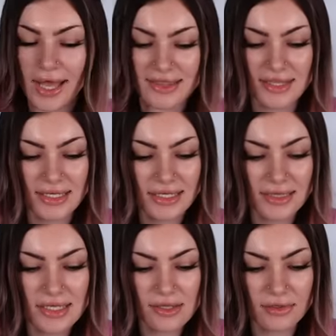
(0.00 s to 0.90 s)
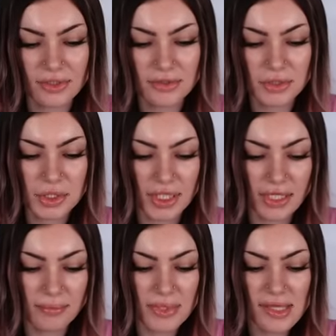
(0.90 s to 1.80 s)
I think these are little
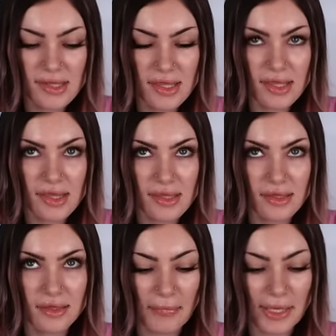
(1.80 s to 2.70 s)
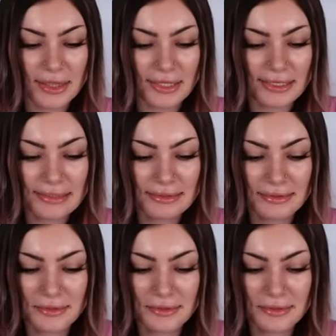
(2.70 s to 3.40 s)
chicken pieces. I think.